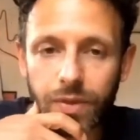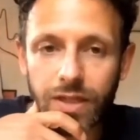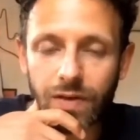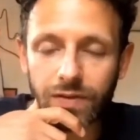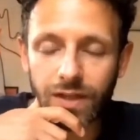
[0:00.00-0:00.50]

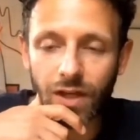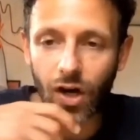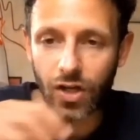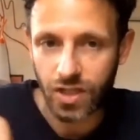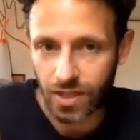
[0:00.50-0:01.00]
piece of
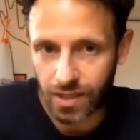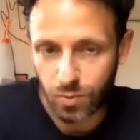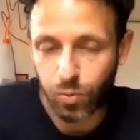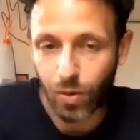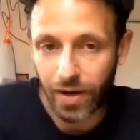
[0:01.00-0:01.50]
technology. It
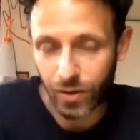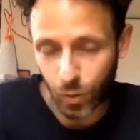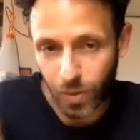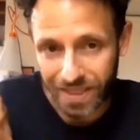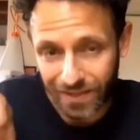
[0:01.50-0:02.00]
is brand
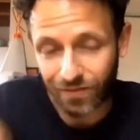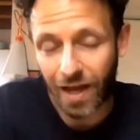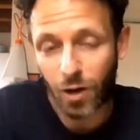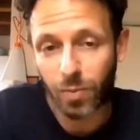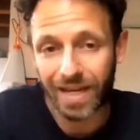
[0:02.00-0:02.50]
new. We're
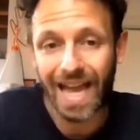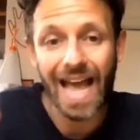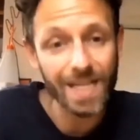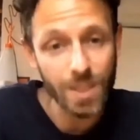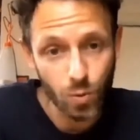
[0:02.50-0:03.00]
developing
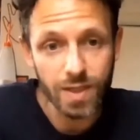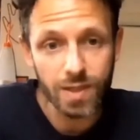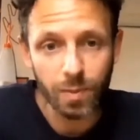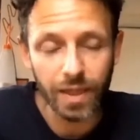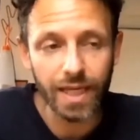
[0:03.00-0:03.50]
as we
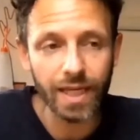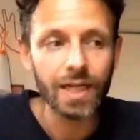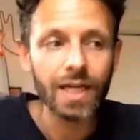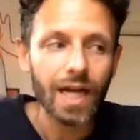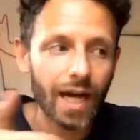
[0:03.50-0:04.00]
speak.
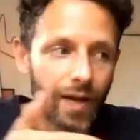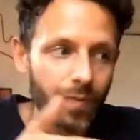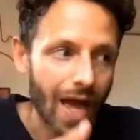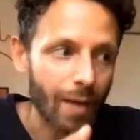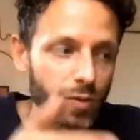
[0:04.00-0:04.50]

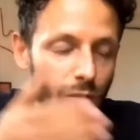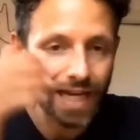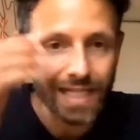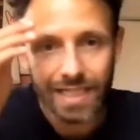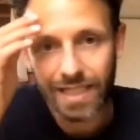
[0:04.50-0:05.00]
Up to
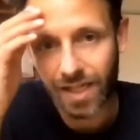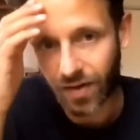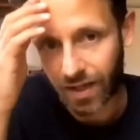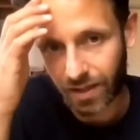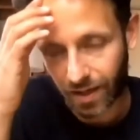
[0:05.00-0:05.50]
last
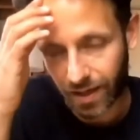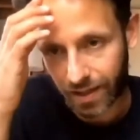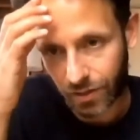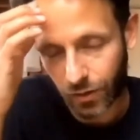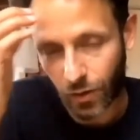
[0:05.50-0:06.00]
year,
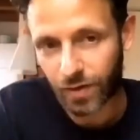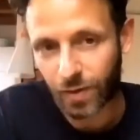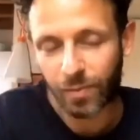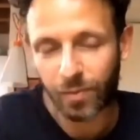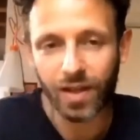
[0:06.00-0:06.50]
I don't know if the
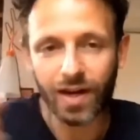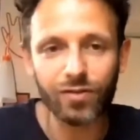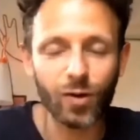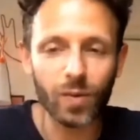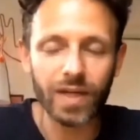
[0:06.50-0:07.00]
people that are
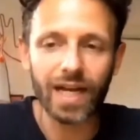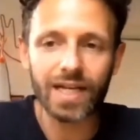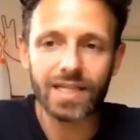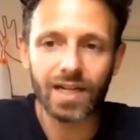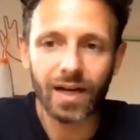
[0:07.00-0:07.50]
following
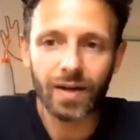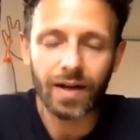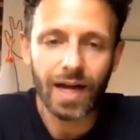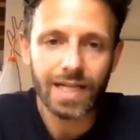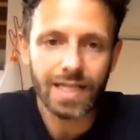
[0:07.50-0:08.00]

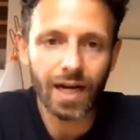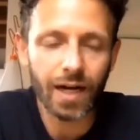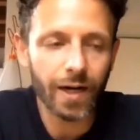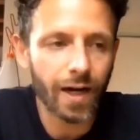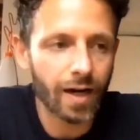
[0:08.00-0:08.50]
us
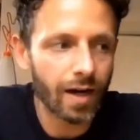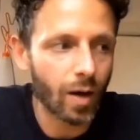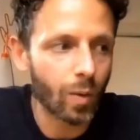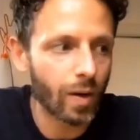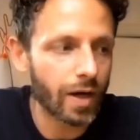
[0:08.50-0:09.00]
are
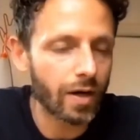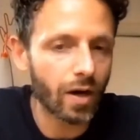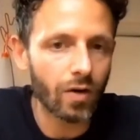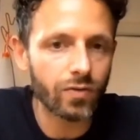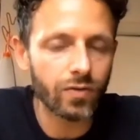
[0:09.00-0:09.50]
aware
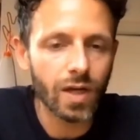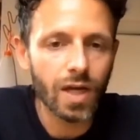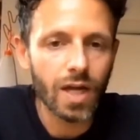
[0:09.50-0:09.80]
of